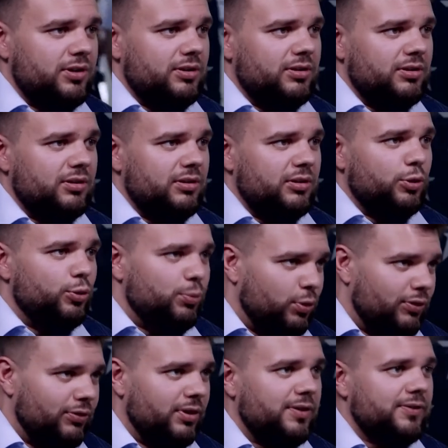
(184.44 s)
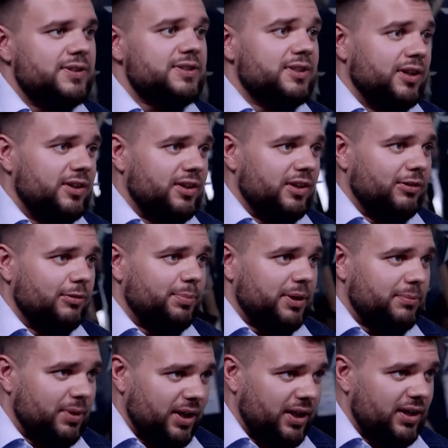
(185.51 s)
can actually base it
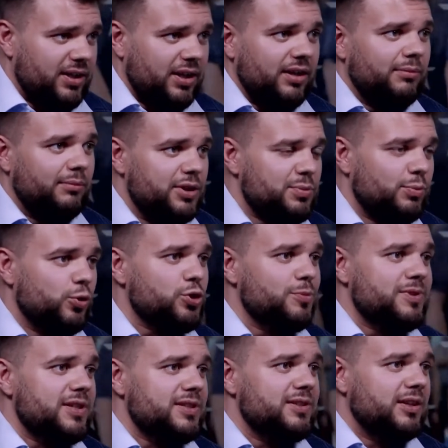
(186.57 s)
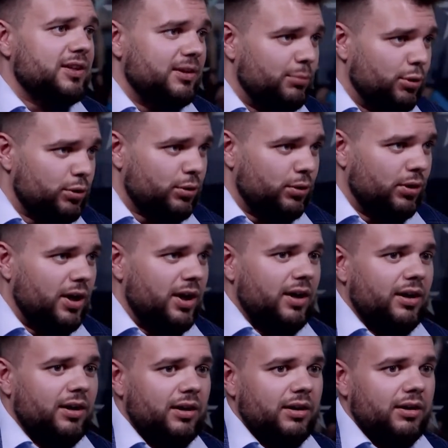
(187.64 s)
on the needs of any lift building
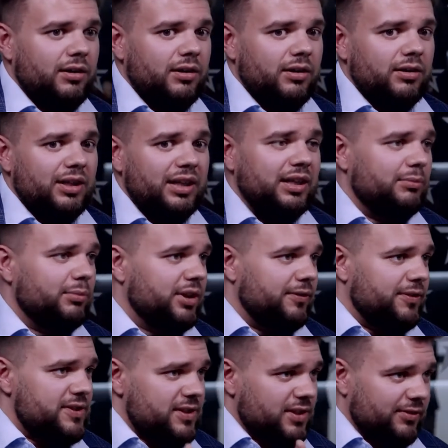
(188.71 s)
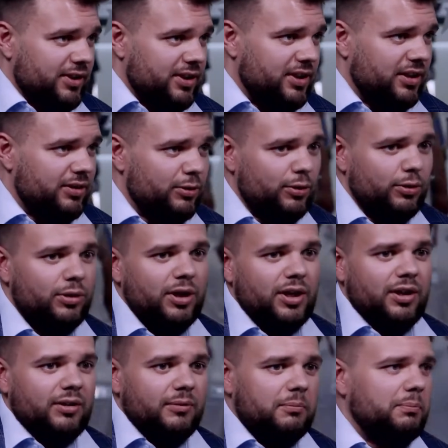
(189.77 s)
enterprise. We can create a hoist or
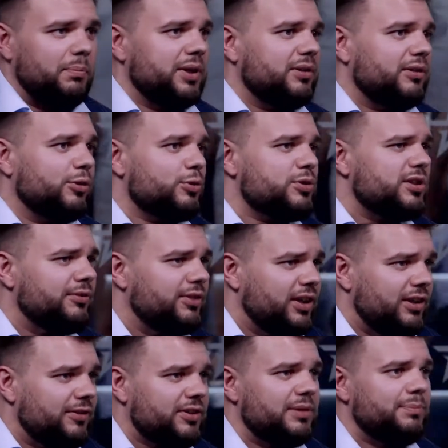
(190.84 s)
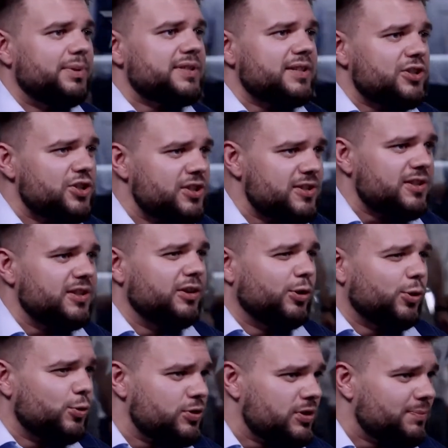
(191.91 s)
modify this one for
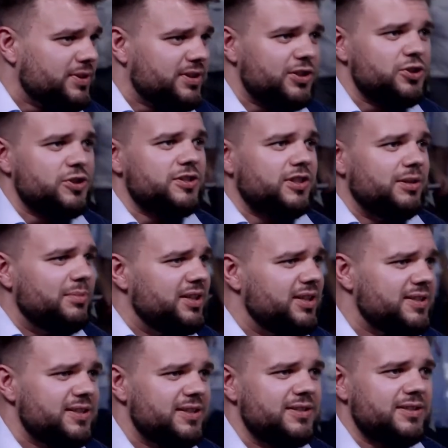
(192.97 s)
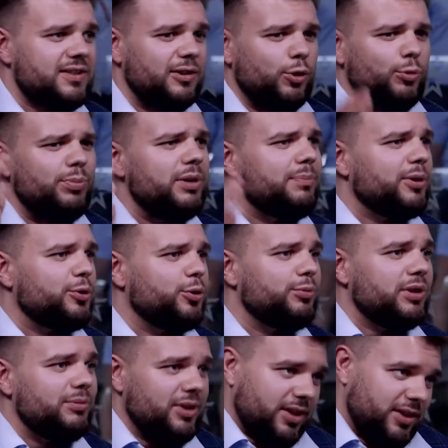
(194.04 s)
cargo lifts, passenger, cargo
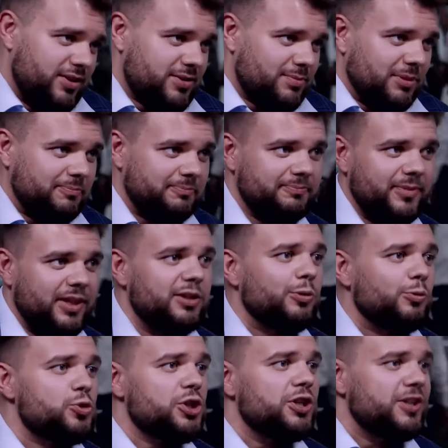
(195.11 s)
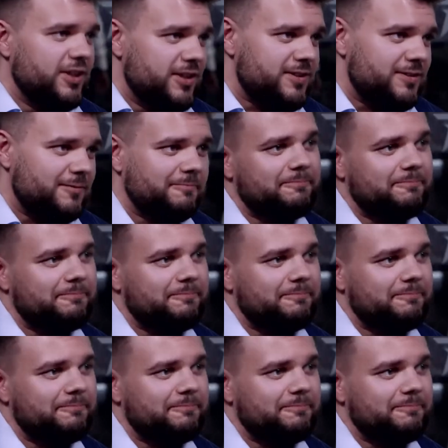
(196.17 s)
and passenger, medical lifts, and so on.